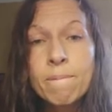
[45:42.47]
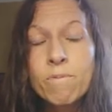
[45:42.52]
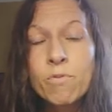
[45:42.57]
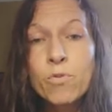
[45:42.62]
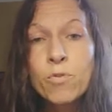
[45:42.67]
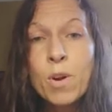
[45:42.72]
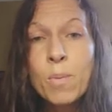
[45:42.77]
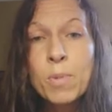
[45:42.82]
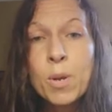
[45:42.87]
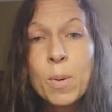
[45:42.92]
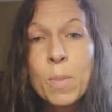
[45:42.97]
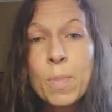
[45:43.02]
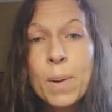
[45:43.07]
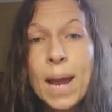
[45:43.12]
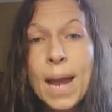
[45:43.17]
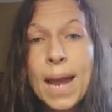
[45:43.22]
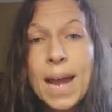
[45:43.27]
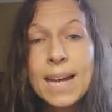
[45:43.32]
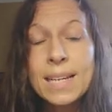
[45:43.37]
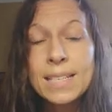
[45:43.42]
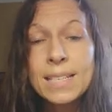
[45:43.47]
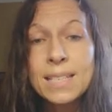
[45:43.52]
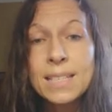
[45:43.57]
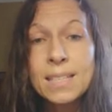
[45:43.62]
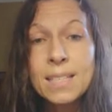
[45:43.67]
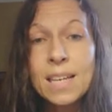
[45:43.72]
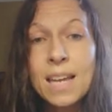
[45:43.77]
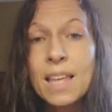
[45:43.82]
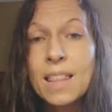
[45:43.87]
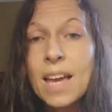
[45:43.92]
from your past.
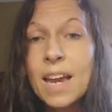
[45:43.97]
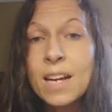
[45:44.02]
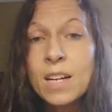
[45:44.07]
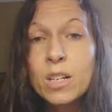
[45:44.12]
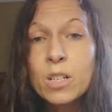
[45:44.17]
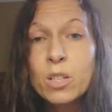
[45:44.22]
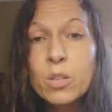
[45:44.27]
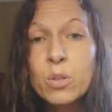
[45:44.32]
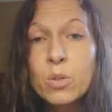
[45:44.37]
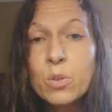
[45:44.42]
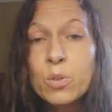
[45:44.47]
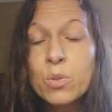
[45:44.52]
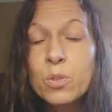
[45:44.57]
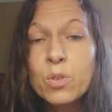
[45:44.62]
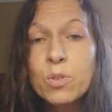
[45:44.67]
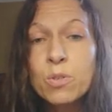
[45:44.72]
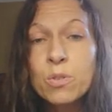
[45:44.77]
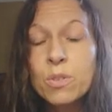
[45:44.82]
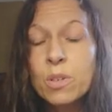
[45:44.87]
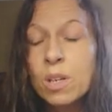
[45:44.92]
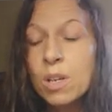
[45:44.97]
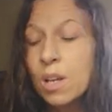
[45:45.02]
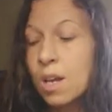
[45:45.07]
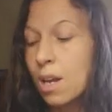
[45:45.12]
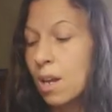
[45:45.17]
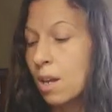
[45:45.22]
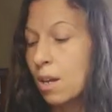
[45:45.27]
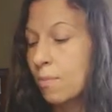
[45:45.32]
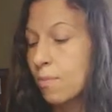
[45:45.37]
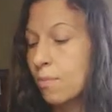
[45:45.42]
And that includes
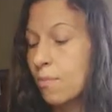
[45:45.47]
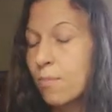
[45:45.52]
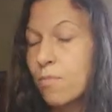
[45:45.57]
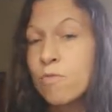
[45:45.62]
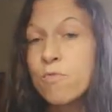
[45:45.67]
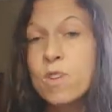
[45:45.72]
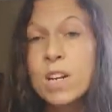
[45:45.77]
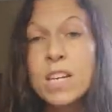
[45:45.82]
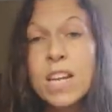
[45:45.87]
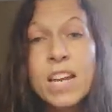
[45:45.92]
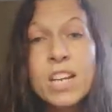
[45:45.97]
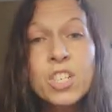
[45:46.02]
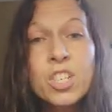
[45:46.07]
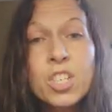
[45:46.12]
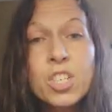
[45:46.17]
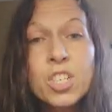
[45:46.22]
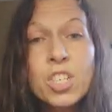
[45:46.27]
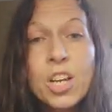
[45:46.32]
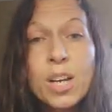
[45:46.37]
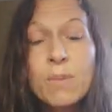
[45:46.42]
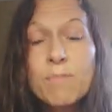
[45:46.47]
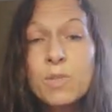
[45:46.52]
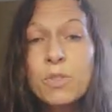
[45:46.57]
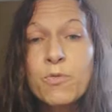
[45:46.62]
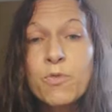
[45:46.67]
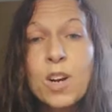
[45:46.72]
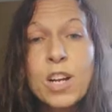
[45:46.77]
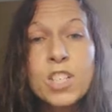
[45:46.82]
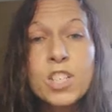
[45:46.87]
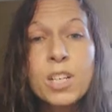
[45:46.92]
relationships,
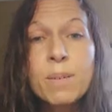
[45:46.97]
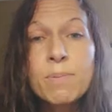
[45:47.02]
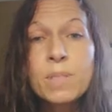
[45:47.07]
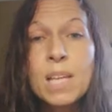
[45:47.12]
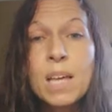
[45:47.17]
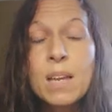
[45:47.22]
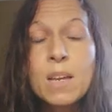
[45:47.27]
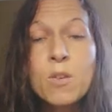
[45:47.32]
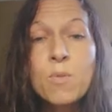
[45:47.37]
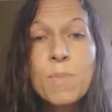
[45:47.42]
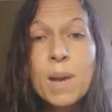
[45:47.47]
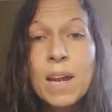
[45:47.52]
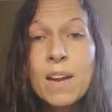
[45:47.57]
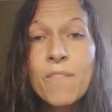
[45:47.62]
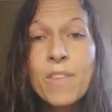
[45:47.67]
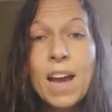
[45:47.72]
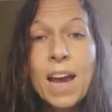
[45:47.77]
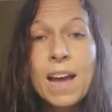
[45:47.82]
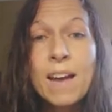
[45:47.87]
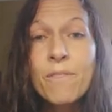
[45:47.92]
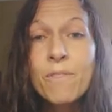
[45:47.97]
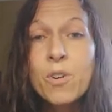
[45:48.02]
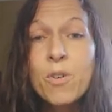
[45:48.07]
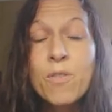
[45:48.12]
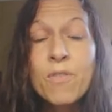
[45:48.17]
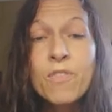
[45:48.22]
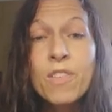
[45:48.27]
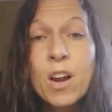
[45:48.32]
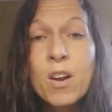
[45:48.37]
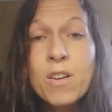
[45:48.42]
friendships that you may have had for
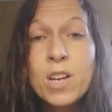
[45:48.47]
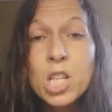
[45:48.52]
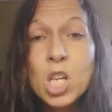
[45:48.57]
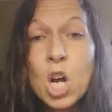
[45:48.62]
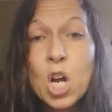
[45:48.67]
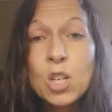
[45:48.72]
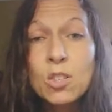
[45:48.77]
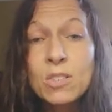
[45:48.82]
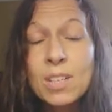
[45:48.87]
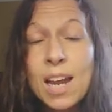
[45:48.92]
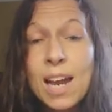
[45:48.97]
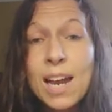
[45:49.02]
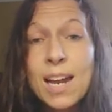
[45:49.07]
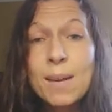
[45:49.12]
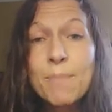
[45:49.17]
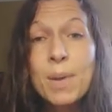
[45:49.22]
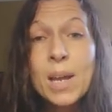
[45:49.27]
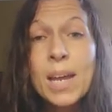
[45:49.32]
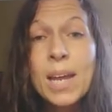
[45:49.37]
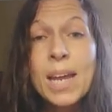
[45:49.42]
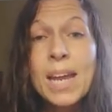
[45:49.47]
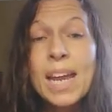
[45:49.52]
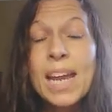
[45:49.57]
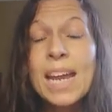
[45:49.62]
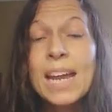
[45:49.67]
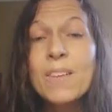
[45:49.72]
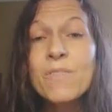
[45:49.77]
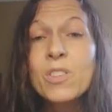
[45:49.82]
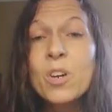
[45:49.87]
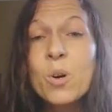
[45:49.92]
a very long time.
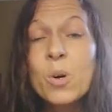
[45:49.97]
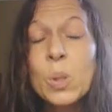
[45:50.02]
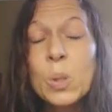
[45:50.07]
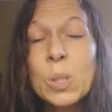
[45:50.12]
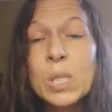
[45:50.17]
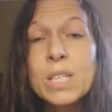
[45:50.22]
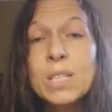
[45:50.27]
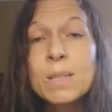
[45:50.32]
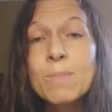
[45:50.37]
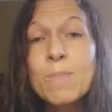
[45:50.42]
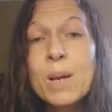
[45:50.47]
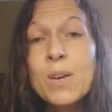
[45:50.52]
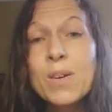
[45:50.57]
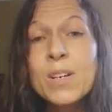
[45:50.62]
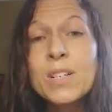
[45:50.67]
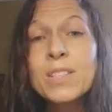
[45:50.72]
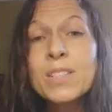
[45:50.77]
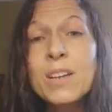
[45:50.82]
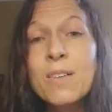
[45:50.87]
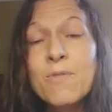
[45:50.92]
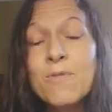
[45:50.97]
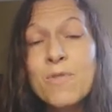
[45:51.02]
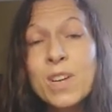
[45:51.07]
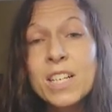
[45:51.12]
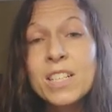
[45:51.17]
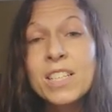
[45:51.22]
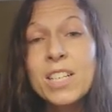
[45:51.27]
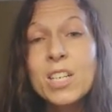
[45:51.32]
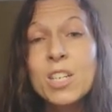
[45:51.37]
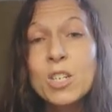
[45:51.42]
If the Holy Spirit is
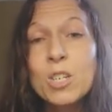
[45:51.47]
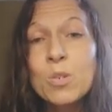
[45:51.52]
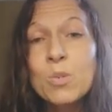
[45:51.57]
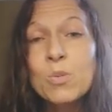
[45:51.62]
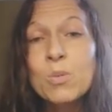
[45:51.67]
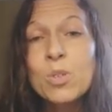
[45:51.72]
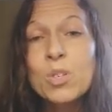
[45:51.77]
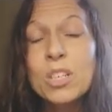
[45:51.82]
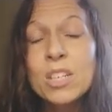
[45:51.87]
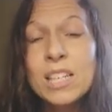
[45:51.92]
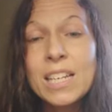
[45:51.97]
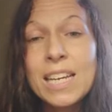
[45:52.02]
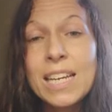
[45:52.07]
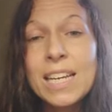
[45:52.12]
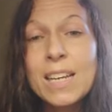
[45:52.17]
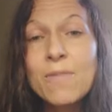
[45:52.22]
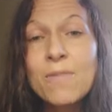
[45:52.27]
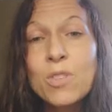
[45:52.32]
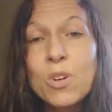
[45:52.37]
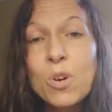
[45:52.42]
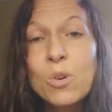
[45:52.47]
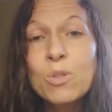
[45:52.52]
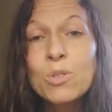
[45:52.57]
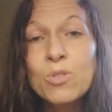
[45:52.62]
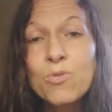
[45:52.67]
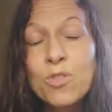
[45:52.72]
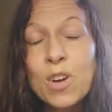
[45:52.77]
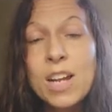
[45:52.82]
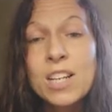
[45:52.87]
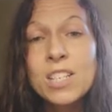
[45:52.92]
convicting you to leave
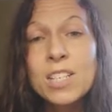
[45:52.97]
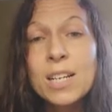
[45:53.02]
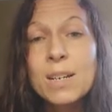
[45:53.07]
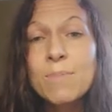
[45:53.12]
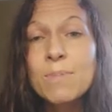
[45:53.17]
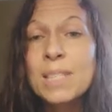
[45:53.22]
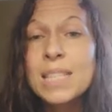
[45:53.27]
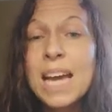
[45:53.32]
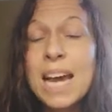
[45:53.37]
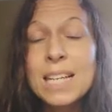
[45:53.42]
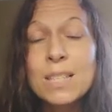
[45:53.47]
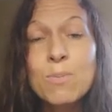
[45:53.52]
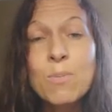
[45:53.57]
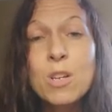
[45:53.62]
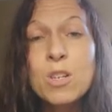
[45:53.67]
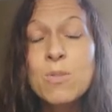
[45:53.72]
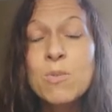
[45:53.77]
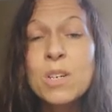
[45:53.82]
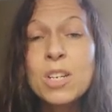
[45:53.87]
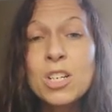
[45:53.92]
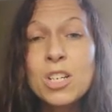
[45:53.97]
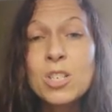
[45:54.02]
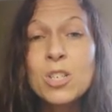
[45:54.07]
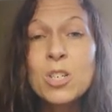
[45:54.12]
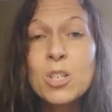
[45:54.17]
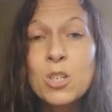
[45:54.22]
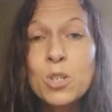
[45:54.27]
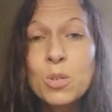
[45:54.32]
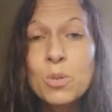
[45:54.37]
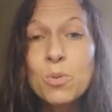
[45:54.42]
those friendships, that's what you need to
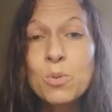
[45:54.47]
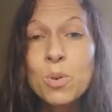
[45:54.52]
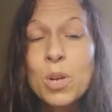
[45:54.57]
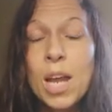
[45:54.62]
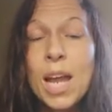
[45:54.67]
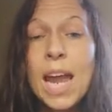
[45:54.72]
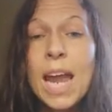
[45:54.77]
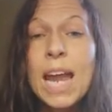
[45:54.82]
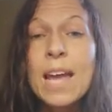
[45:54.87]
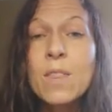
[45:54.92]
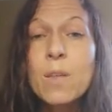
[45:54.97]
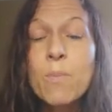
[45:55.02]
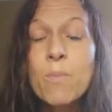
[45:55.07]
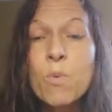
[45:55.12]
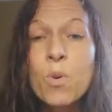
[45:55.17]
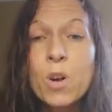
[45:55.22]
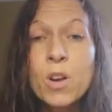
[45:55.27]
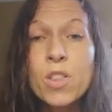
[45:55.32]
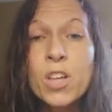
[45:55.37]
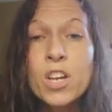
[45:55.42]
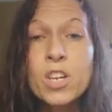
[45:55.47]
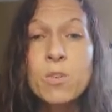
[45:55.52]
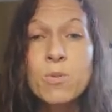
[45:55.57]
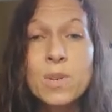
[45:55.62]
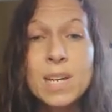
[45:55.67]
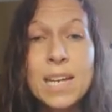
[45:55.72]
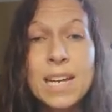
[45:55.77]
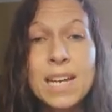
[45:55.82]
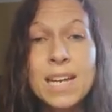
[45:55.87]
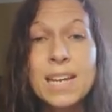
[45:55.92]
do. And the more that you
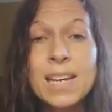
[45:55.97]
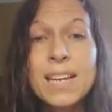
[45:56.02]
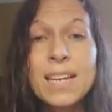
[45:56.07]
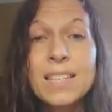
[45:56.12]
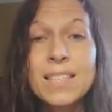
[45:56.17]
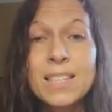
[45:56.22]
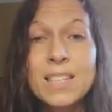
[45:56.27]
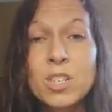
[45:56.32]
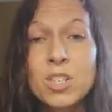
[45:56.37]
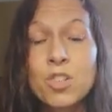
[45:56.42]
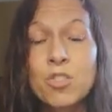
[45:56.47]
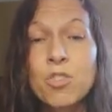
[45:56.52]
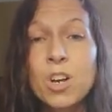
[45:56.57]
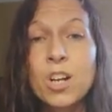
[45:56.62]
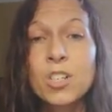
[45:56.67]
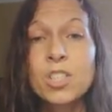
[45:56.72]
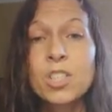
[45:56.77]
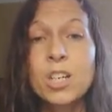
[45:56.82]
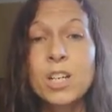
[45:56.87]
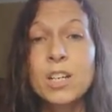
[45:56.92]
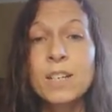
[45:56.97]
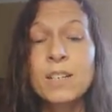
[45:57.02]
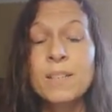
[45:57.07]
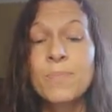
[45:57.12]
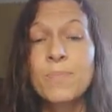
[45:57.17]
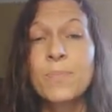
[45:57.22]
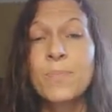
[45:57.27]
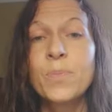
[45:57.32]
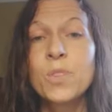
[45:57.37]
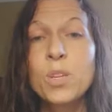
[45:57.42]
heed his
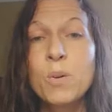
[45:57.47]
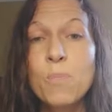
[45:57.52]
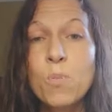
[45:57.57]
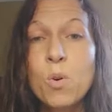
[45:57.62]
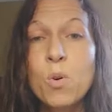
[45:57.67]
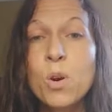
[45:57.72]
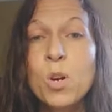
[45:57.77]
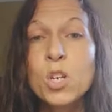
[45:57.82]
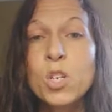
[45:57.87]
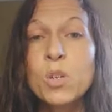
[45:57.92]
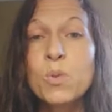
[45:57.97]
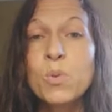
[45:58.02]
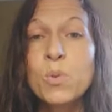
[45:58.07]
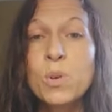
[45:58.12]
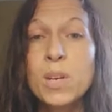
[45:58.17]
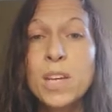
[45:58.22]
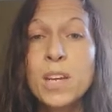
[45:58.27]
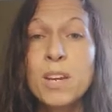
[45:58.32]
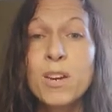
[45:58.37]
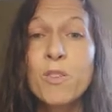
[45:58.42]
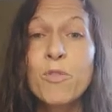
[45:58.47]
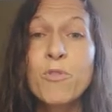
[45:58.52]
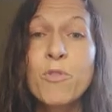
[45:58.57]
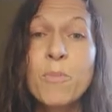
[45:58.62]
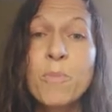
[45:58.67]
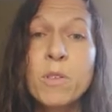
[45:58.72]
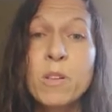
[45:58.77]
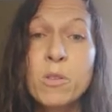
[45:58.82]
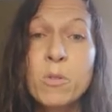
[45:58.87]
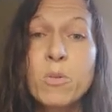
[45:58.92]
instruction, the more you will hear
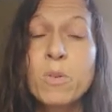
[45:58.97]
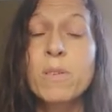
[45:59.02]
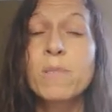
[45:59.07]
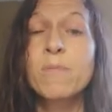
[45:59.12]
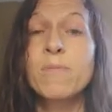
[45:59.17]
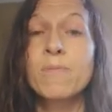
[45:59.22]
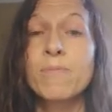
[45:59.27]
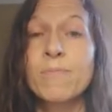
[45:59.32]
from the Lord.